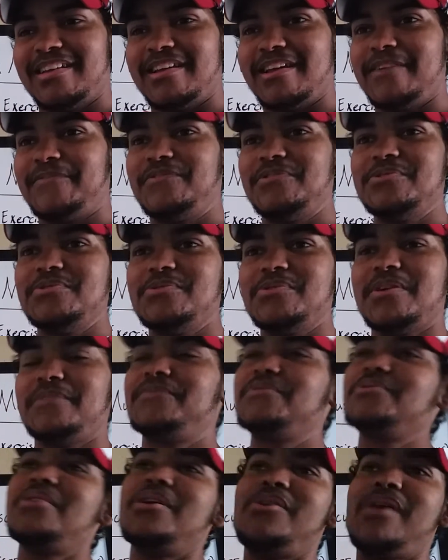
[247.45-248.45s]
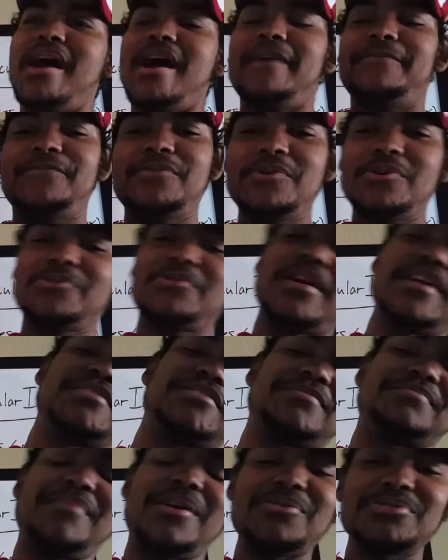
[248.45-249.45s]
if you don't have full
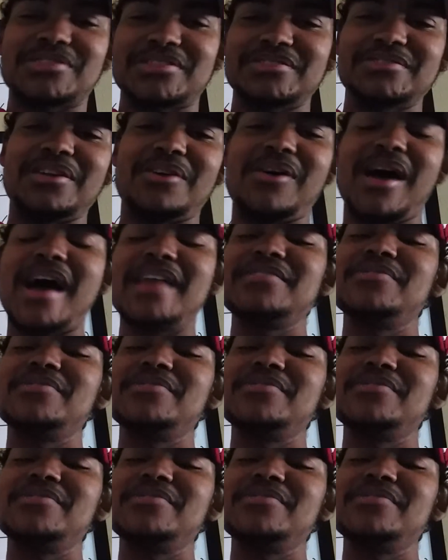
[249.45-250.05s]
range of motion? How